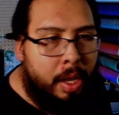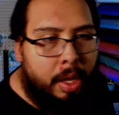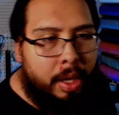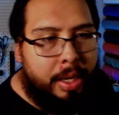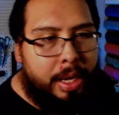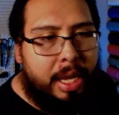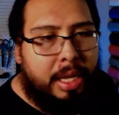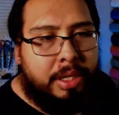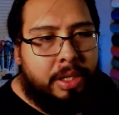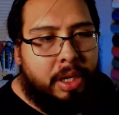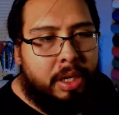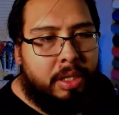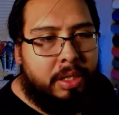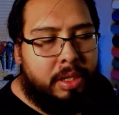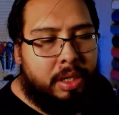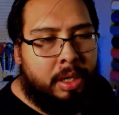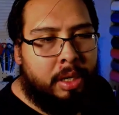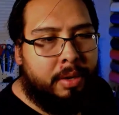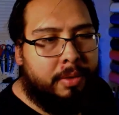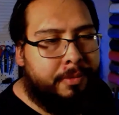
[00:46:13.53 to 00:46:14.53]
Yeah, Josh,
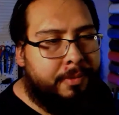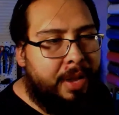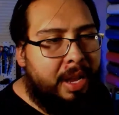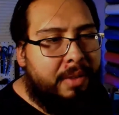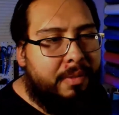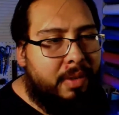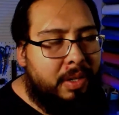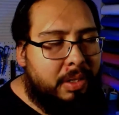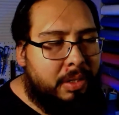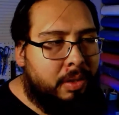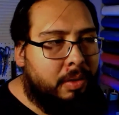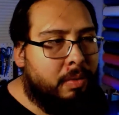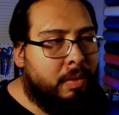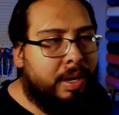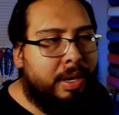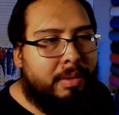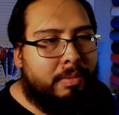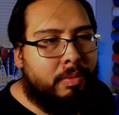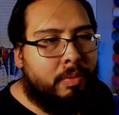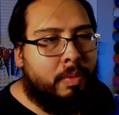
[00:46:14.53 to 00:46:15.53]
Fiverr is a
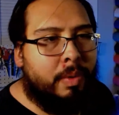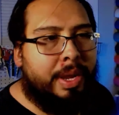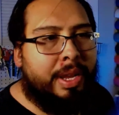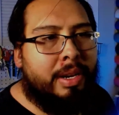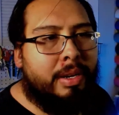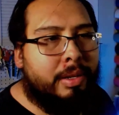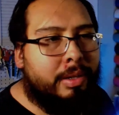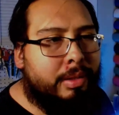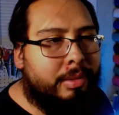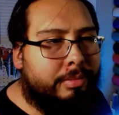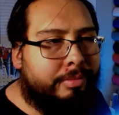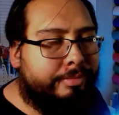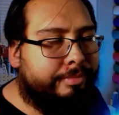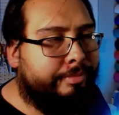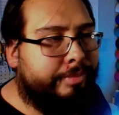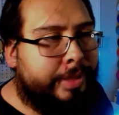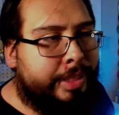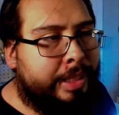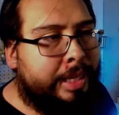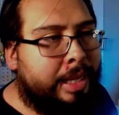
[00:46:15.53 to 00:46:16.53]
great way to
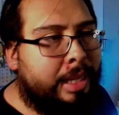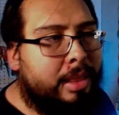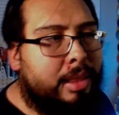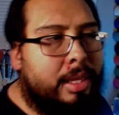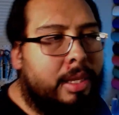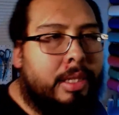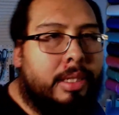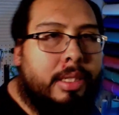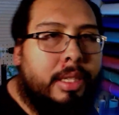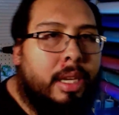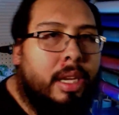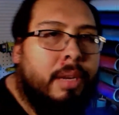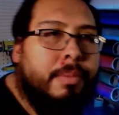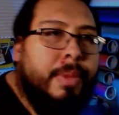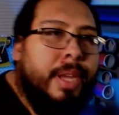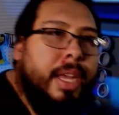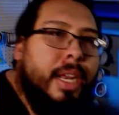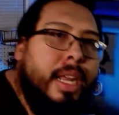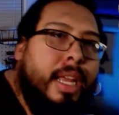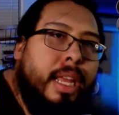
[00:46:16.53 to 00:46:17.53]
get things done,
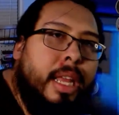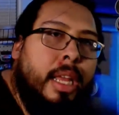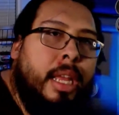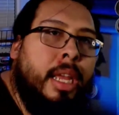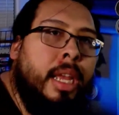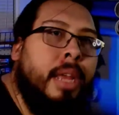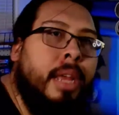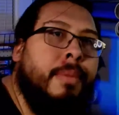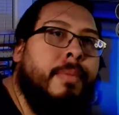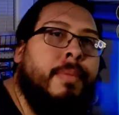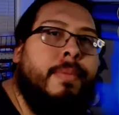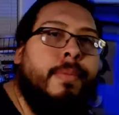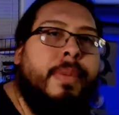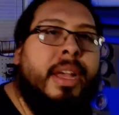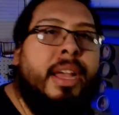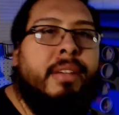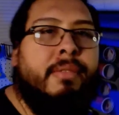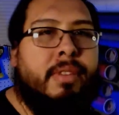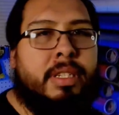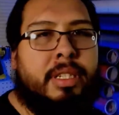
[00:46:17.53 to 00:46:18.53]
man. I
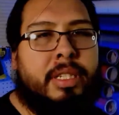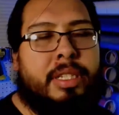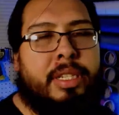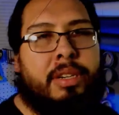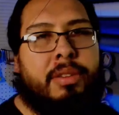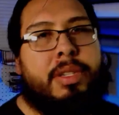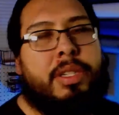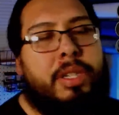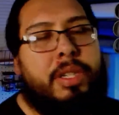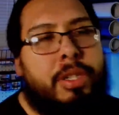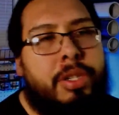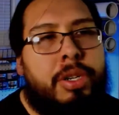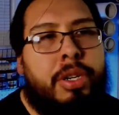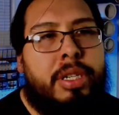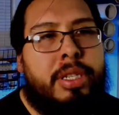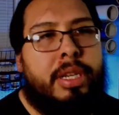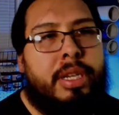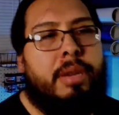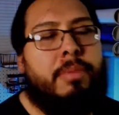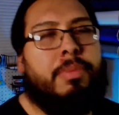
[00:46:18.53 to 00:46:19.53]
have a series of
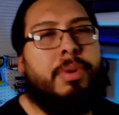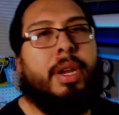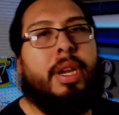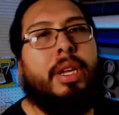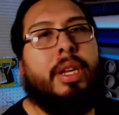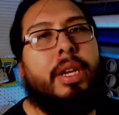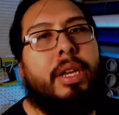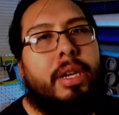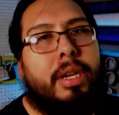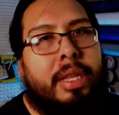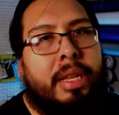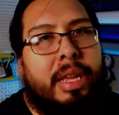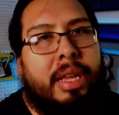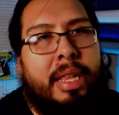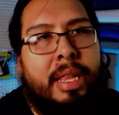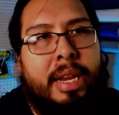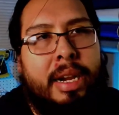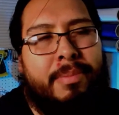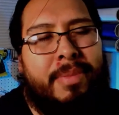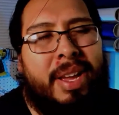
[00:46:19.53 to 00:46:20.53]
shirts that I'm probably
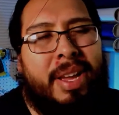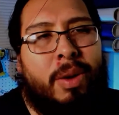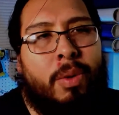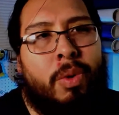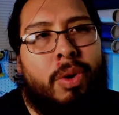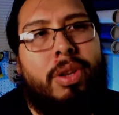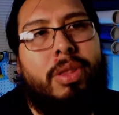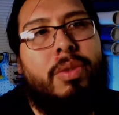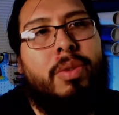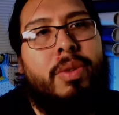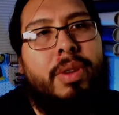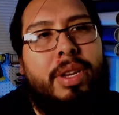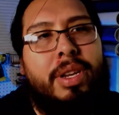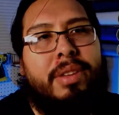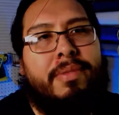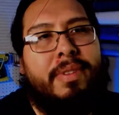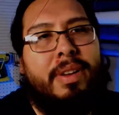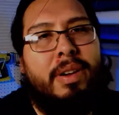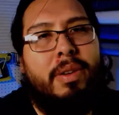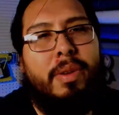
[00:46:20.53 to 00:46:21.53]
that I might order through that
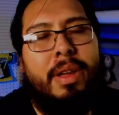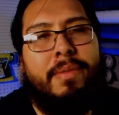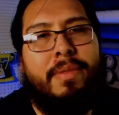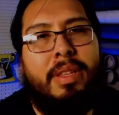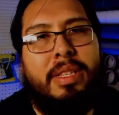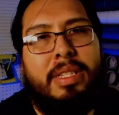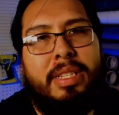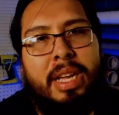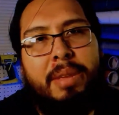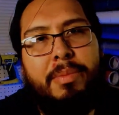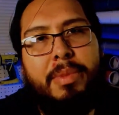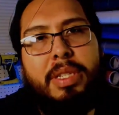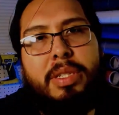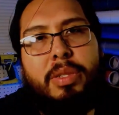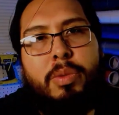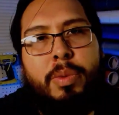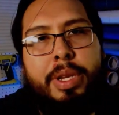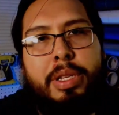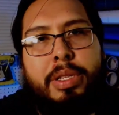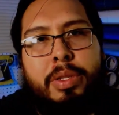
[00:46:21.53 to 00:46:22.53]
if I don't have the time
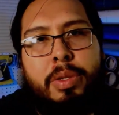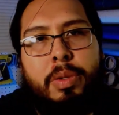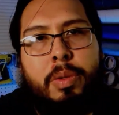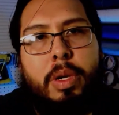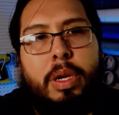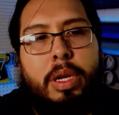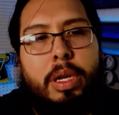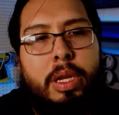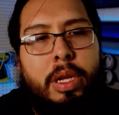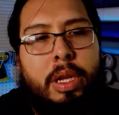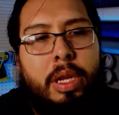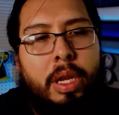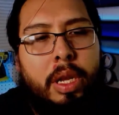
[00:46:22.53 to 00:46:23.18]
this week to